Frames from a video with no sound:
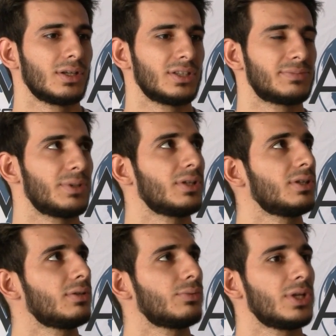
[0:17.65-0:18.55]
It's
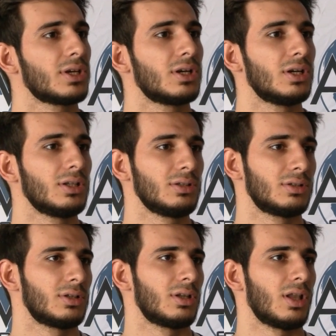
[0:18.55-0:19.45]
been really good.
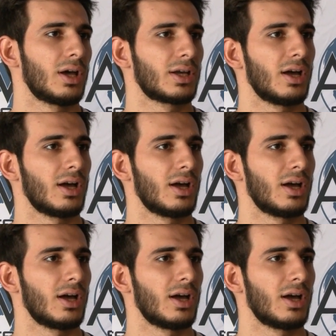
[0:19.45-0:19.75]
Like,